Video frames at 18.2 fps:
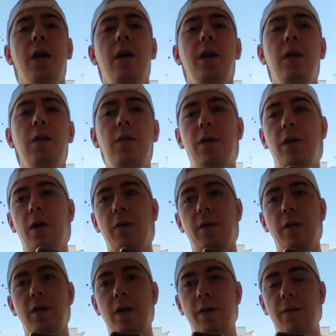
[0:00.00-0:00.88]
you can
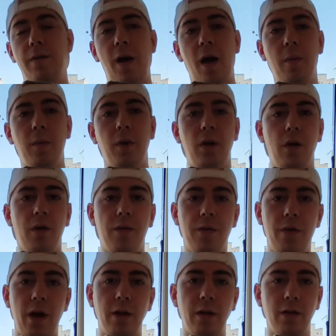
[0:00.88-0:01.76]
always get family or
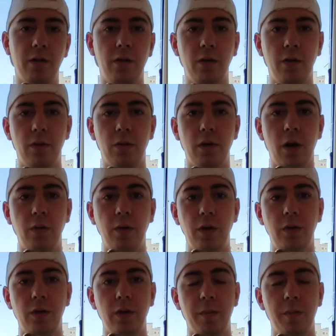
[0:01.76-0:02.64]
friends to loan
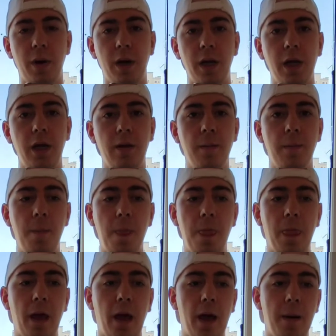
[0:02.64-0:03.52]
you some money
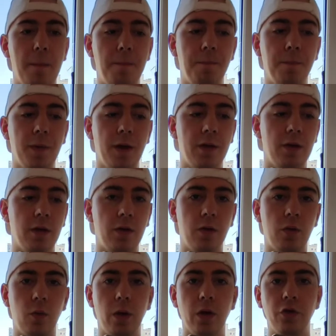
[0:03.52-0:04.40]
as a
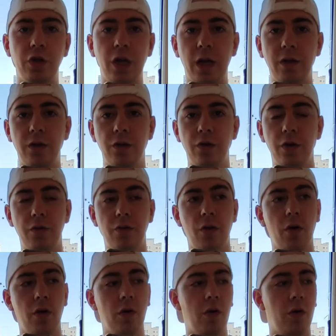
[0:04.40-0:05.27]
goodwill gesture,
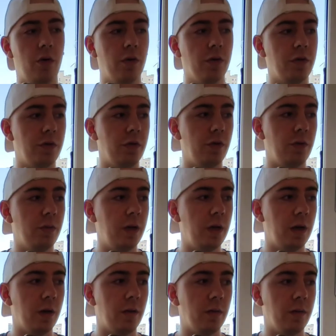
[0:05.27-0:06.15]
or
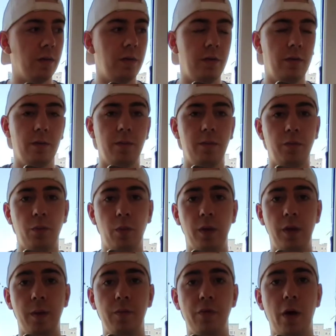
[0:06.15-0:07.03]
to,
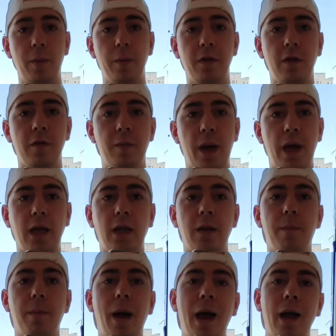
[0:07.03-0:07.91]
with the promise of paying
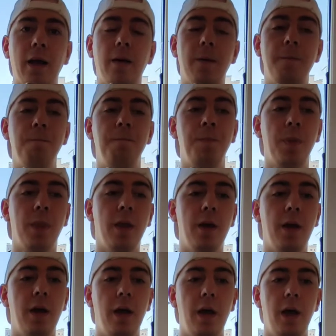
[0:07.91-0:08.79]
them back.
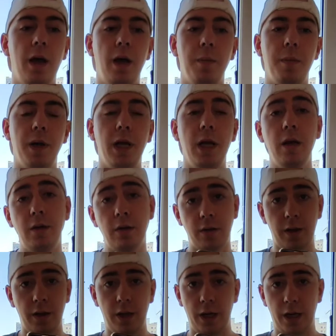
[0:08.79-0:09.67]
But here's
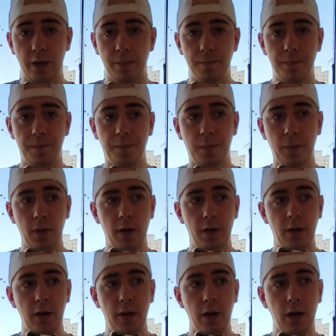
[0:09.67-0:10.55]
the thing.
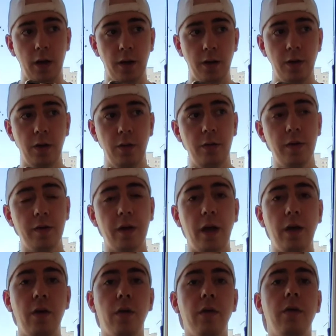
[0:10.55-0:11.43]
As soon as
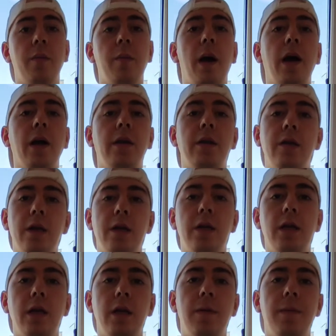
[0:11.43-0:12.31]
I got to my
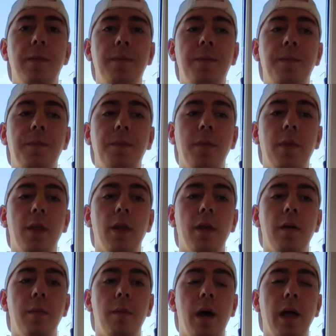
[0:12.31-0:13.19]
city,
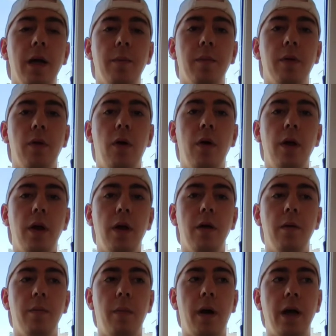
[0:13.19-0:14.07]
my
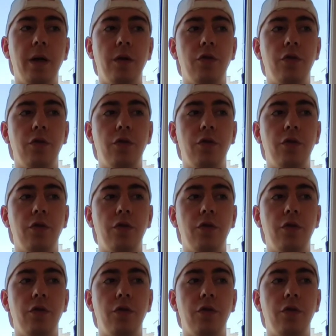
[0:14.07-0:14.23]
employer, my